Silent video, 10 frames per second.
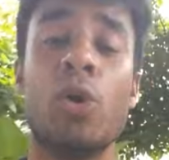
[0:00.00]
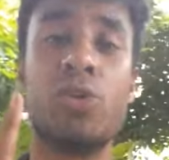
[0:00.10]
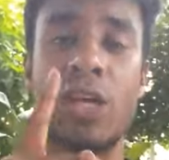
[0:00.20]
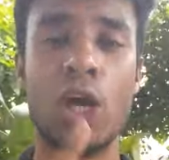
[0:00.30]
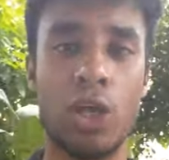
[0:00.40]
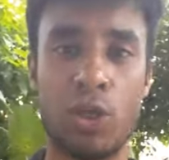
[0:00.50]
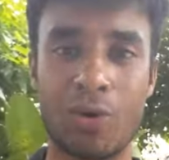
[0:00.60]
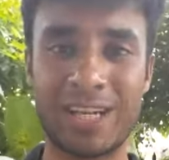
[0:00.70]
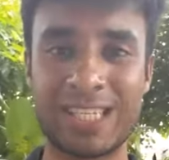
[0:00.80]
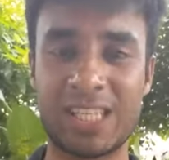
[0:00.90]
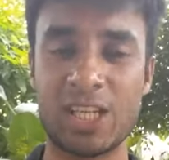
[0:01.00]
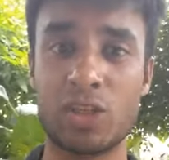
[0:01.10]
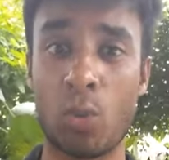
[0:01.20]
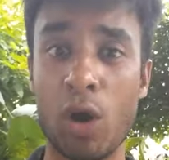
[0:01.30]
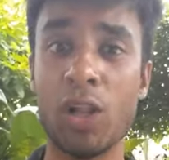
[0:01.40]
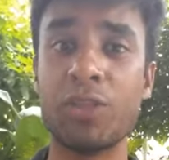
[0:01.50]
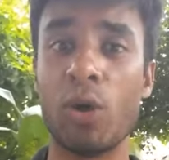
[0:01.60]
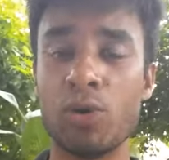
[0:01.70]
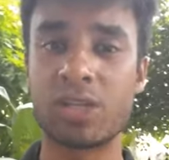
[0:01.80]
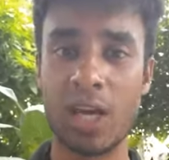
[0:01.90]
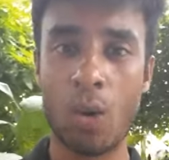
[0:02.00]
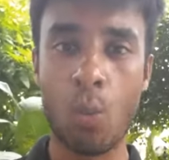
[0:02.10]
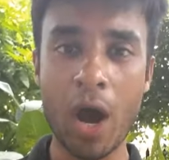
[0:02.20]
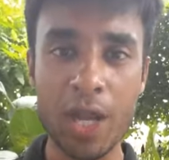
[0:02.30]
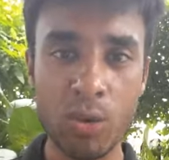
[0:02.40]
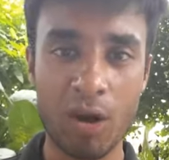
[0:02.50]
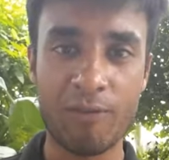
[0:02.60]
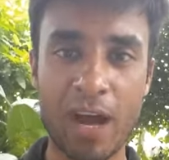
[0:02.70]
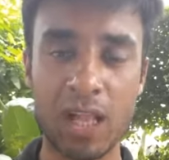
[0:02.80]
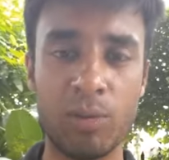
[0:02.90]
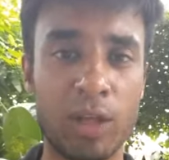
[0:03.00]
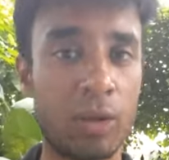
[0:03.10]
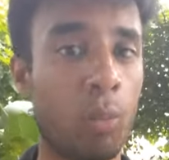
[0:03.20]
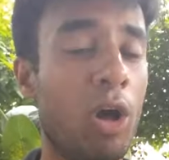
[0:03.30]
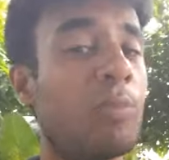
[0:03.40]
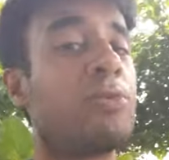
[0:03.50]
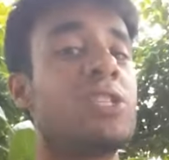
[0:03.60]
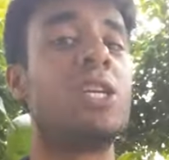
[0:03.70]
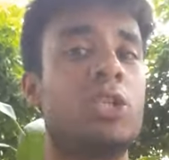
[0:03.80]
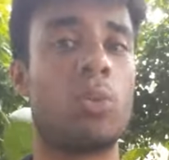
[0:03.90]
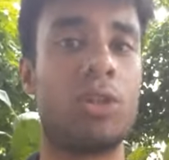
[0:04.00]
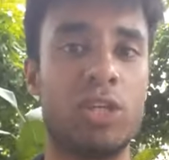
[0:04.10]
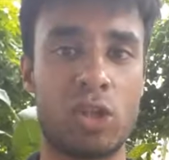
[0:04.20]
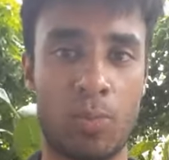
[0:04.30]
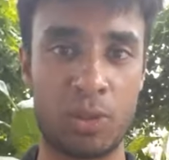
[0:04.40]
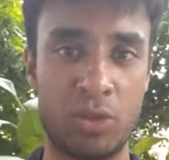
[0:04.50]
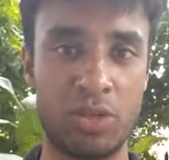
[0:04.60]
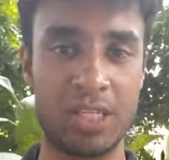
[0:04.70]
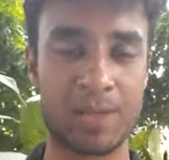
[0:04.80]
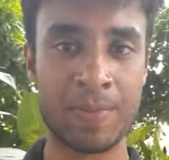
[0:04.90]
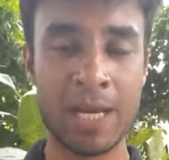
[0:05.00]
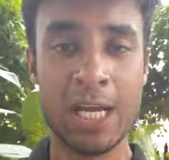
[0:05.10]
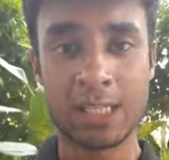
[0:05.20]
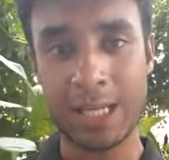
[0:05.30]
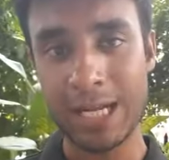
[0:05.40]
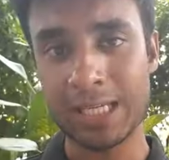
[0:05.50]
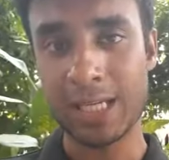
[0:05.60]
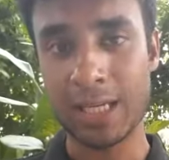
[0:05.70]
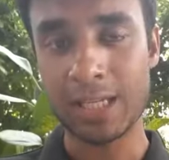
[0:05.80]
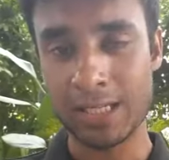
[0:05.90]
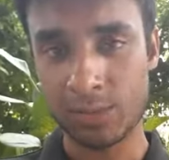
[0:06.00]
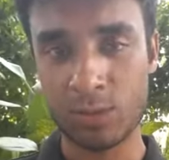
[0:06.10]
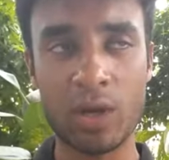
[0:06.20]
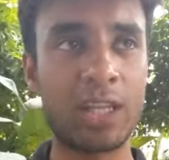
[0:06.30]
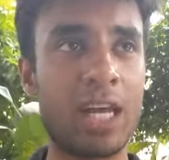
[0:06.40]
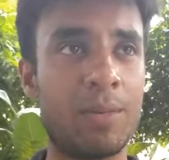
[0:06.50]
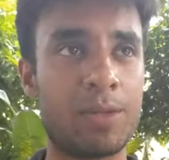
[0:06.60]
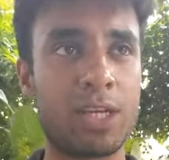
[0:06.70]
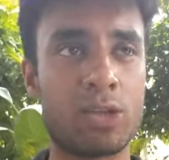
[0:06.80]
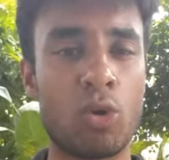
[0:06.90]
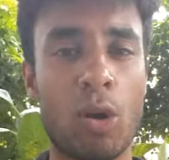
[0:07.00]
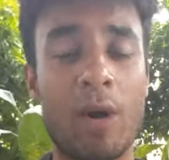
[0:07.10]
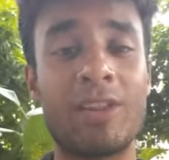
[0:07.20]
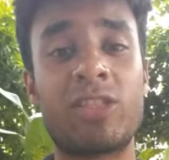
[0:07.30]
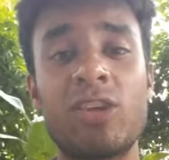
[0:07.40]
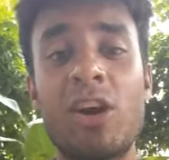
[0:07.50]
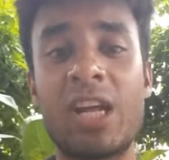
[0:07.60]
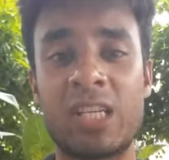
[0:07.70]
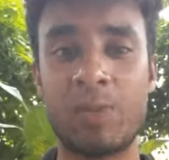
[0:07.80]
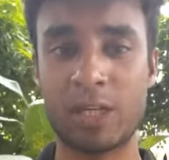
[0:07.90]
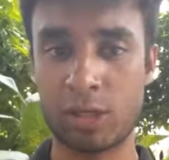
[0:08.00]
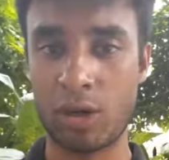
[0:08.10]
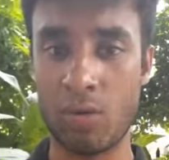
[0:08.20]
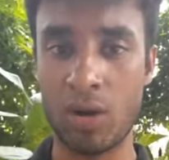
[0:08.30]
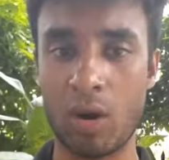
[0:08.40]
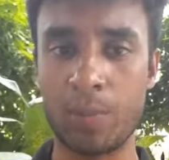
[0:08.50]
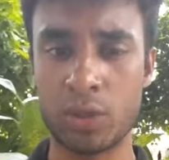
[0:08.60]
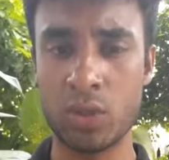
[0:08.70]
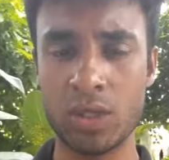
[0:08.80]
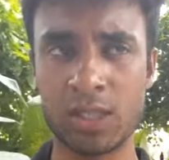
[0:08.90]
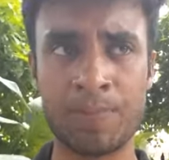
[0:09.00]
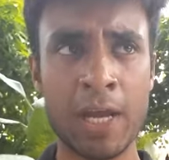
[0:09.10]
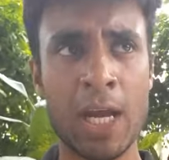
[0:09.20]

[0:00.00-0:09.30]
knows your existence, your world knows why you are valuable, and the world presents you with these opportunities. So that is that's one of the elements I talk about. And the third aspect is career opportunities.